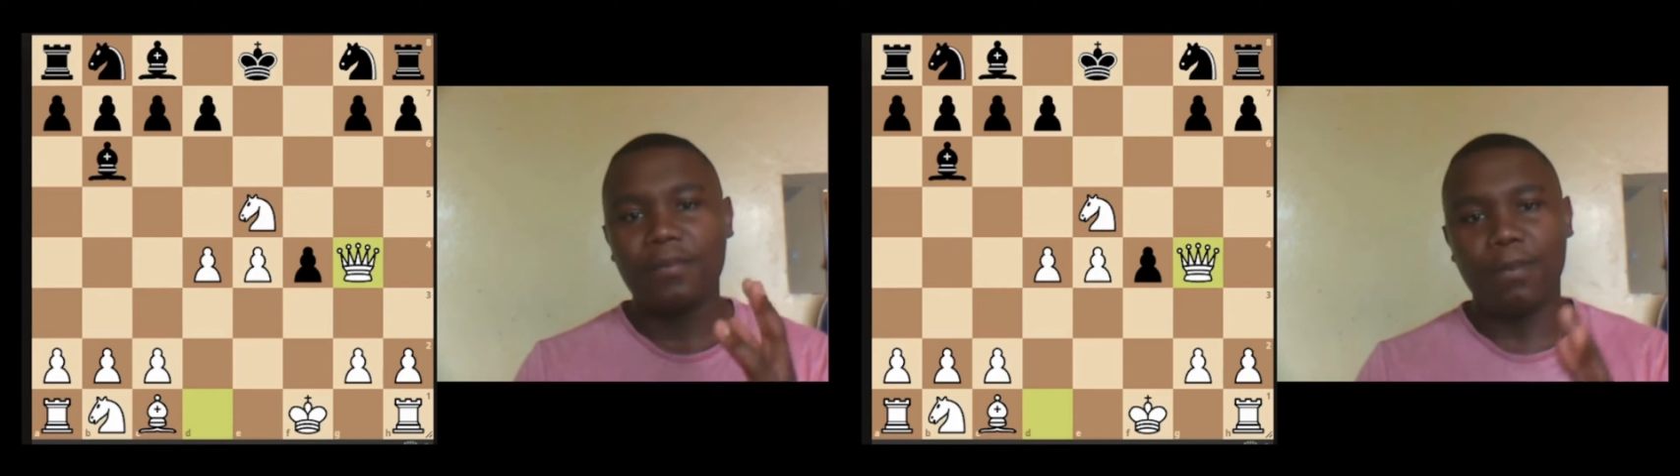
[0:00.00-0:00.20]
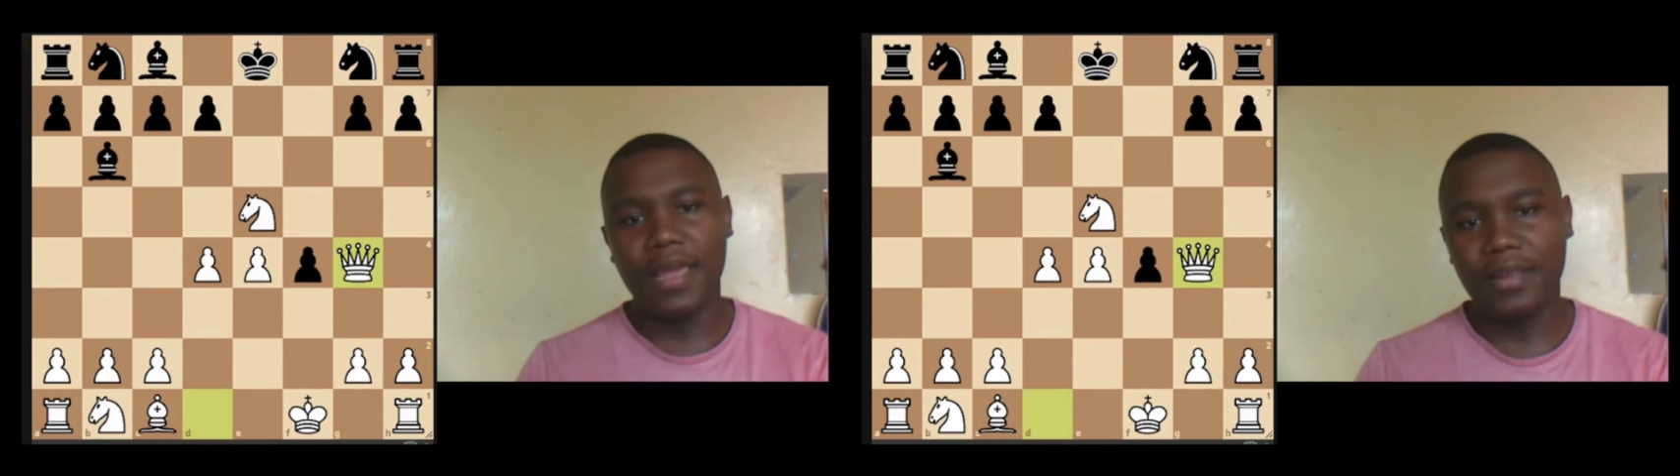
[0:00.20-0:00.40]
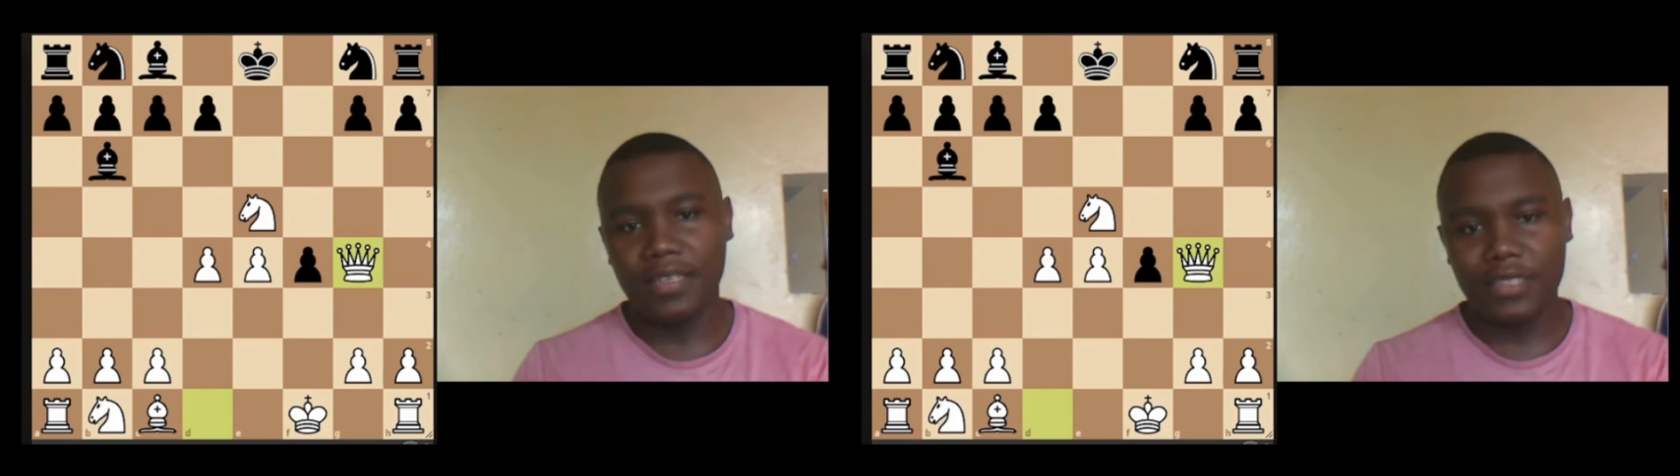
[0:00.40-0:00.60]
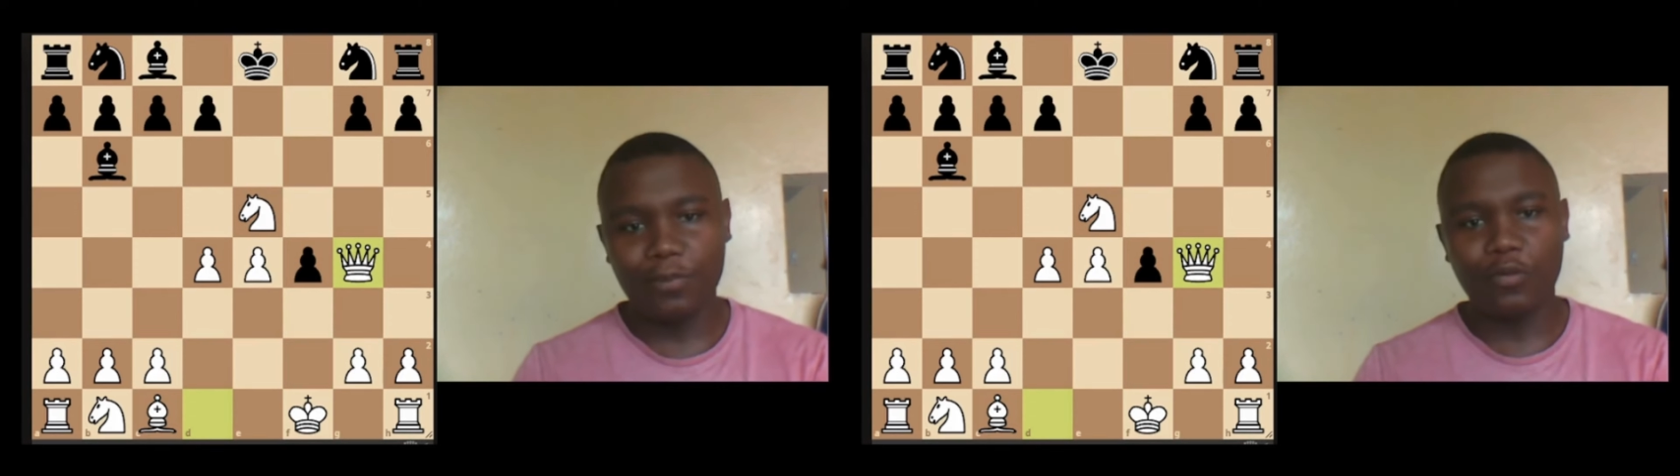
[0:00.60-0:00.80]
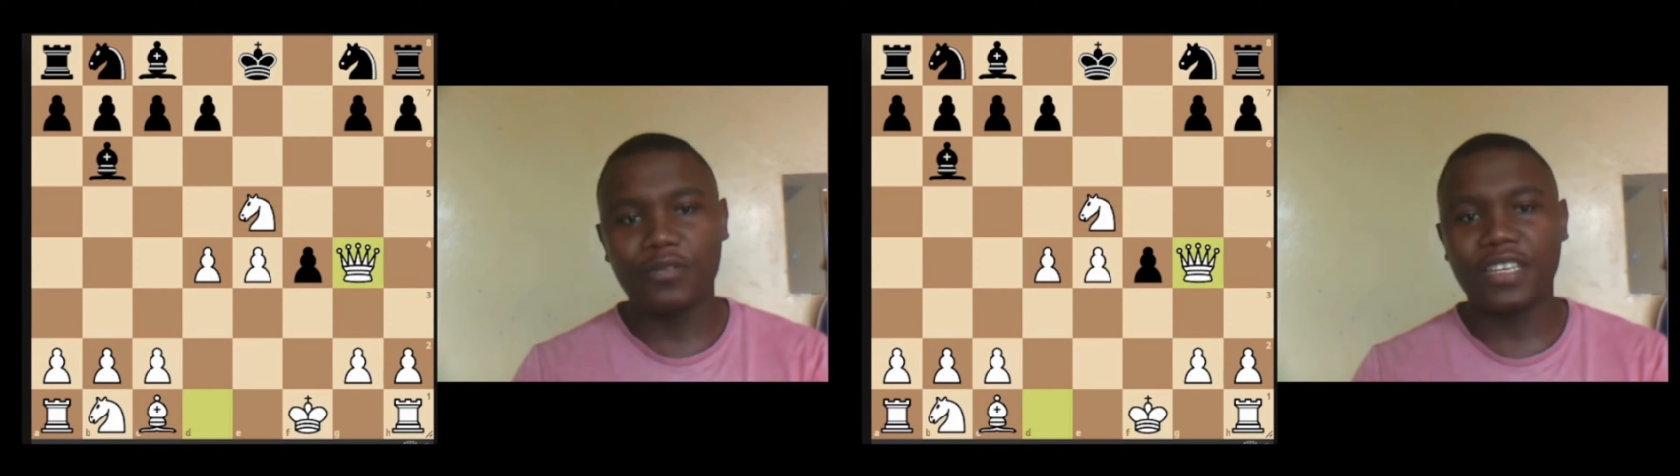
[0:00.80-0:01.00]
playing these
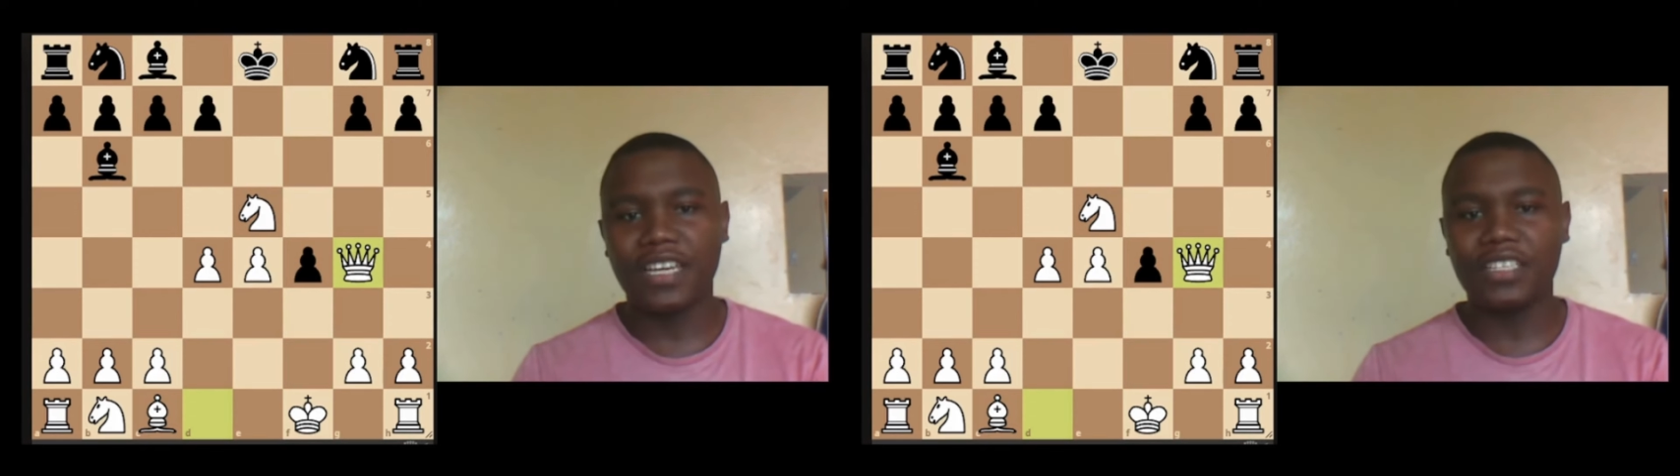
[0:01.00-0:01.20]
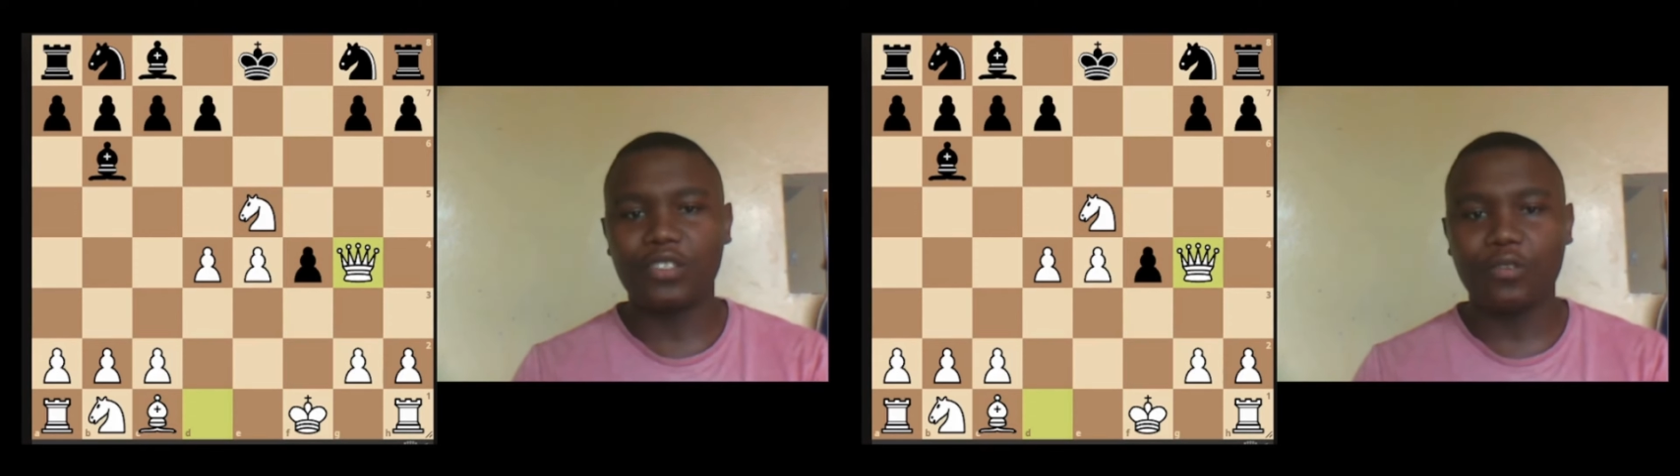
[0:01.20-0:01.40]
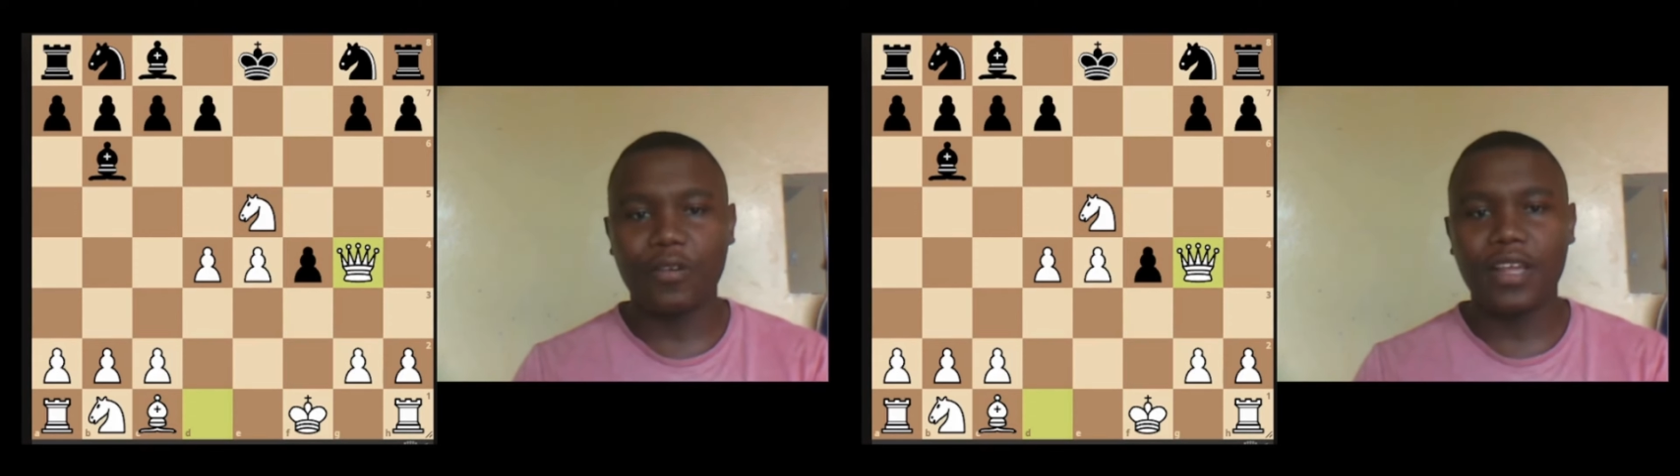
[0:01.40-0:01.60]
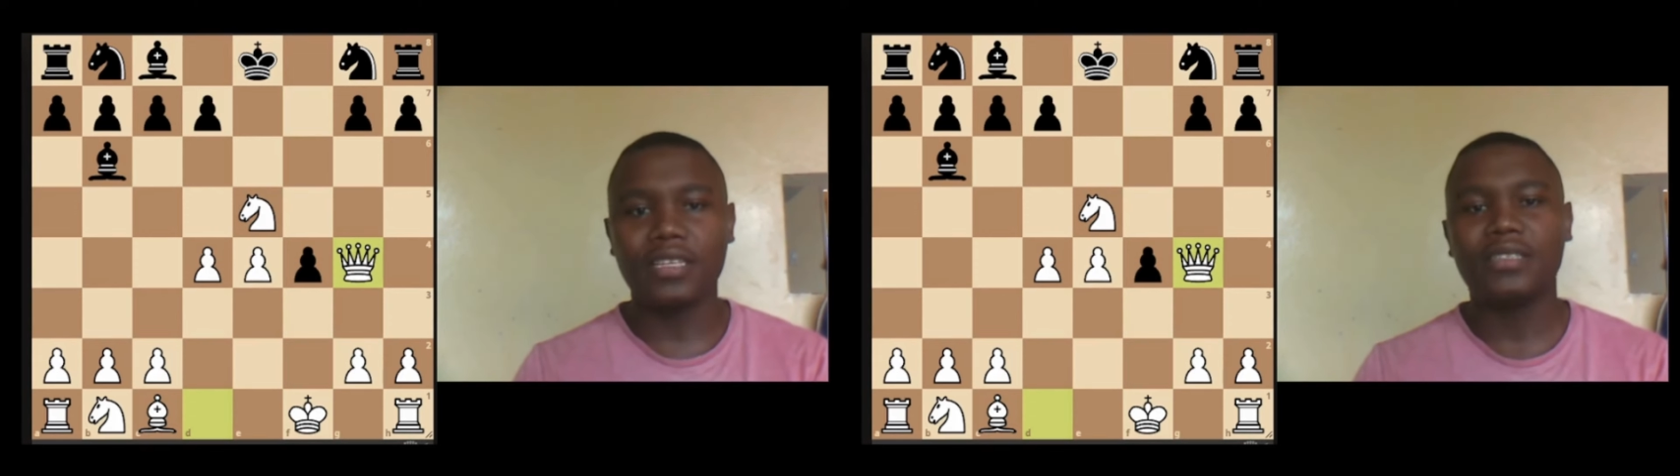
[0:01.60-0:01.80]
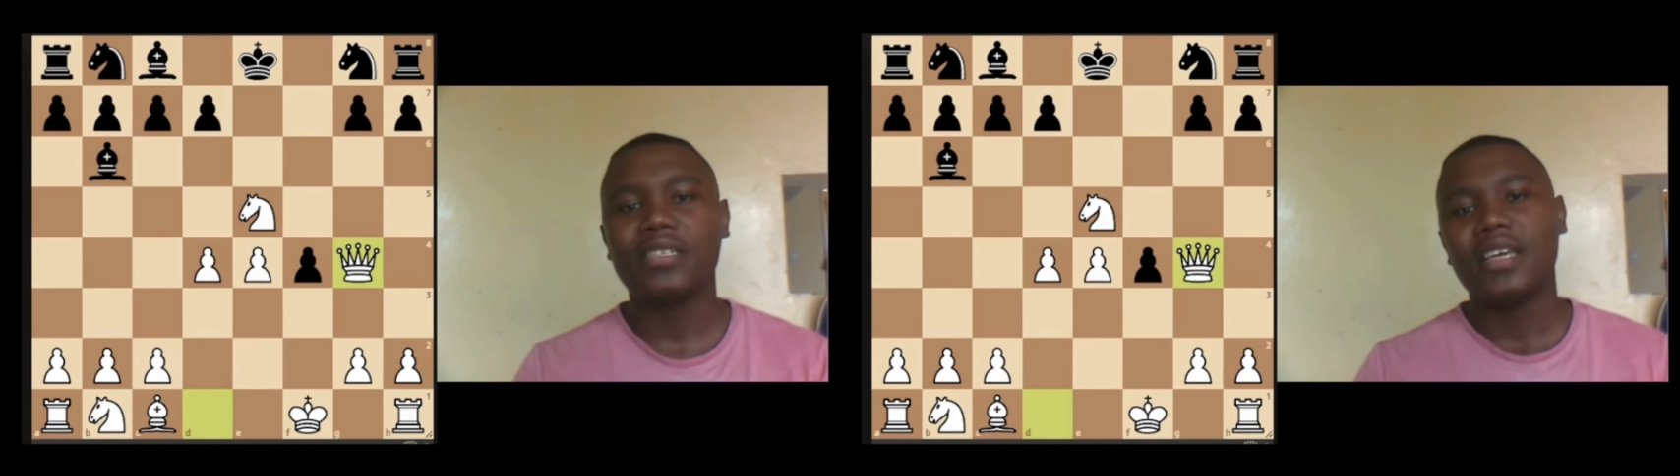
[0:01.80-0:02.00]
moves against your friend
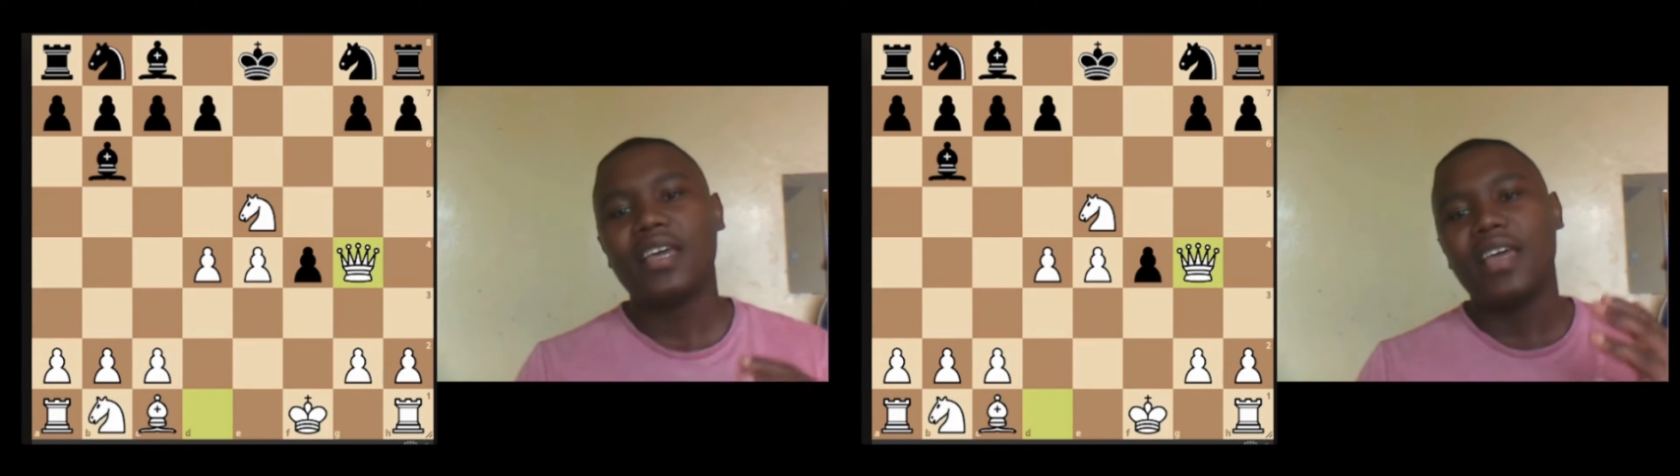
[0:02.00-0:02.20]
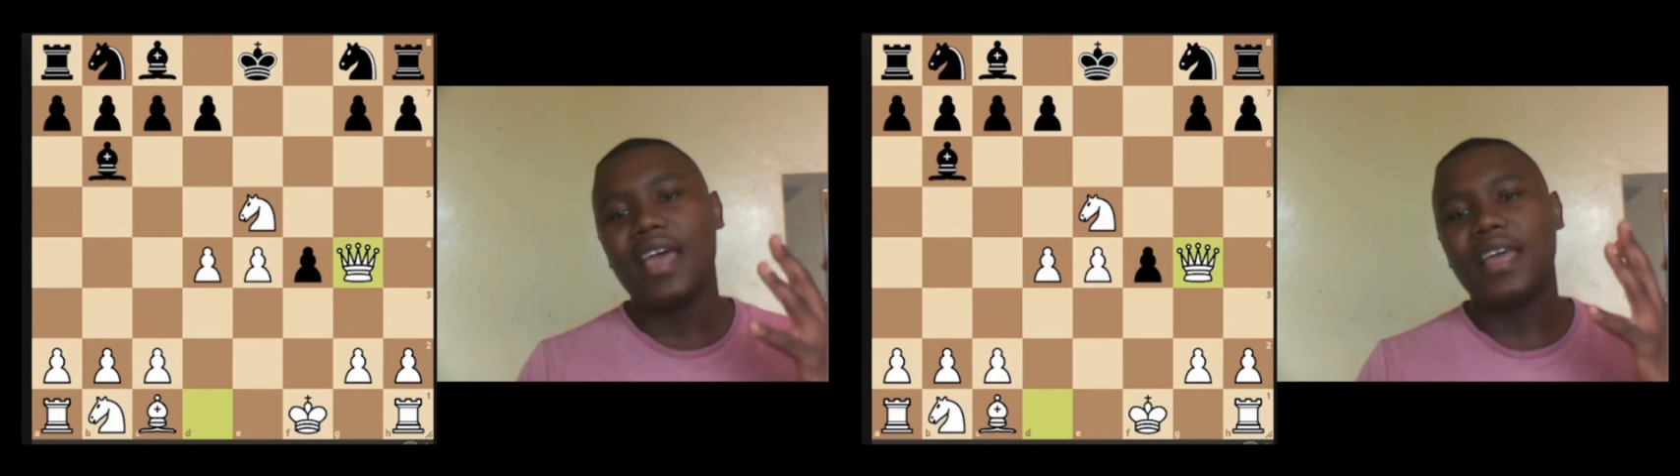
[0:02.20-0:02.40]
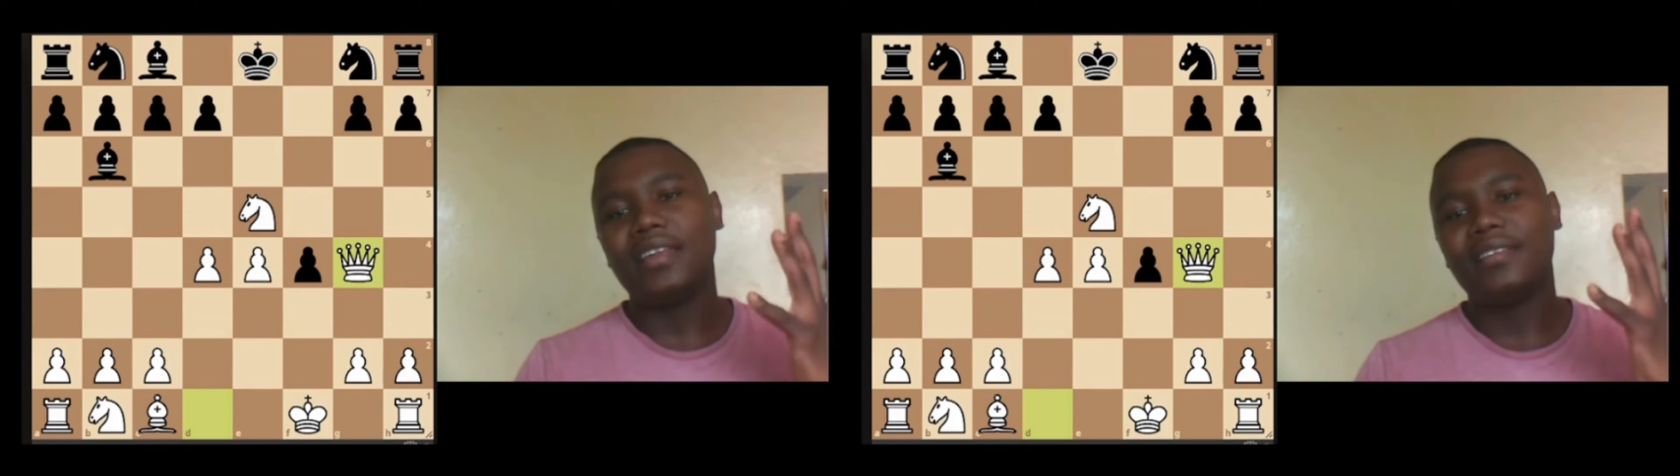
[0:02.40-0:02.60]
and